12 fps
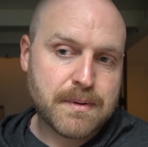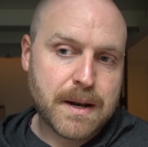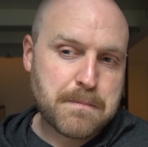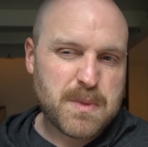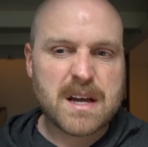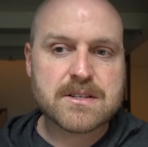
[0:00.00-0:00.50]

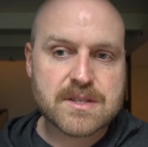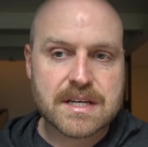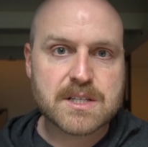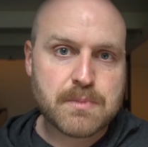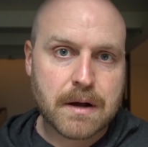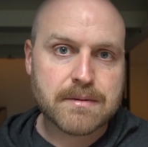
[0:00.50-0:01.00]
but I also think
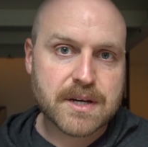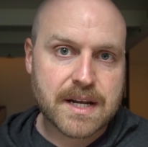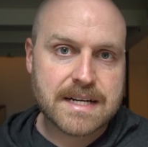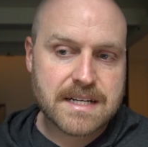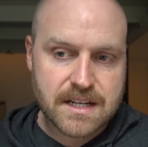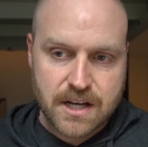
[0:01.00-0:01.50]
it's probably a good
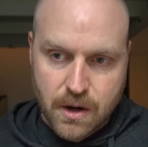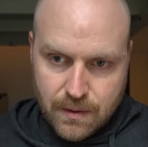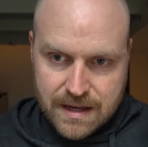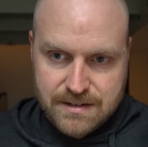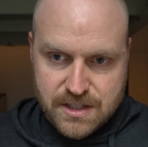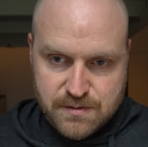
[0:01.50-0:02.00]
idea to go
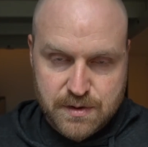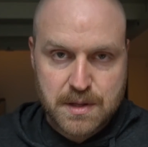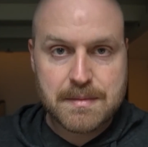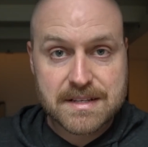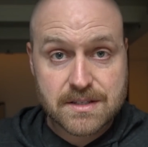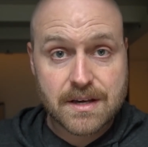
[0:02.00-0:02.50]
in just for
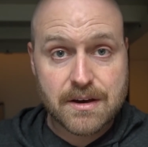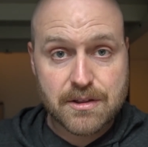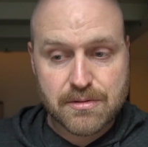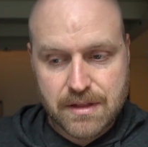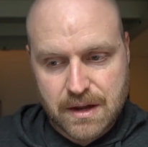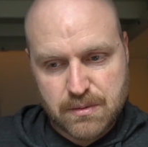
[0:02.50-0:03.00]
the mental
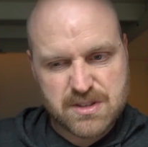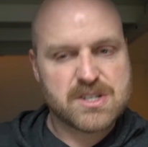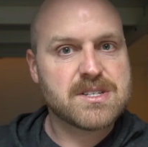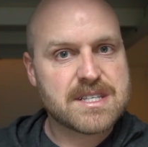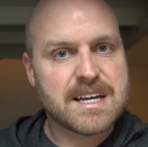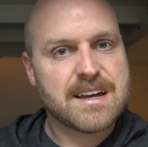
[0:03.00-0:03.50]
health, like with
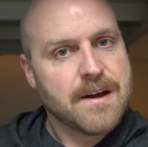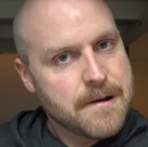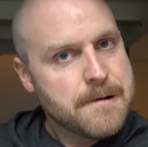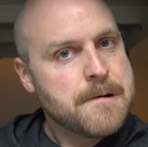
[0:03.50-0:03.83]
just like,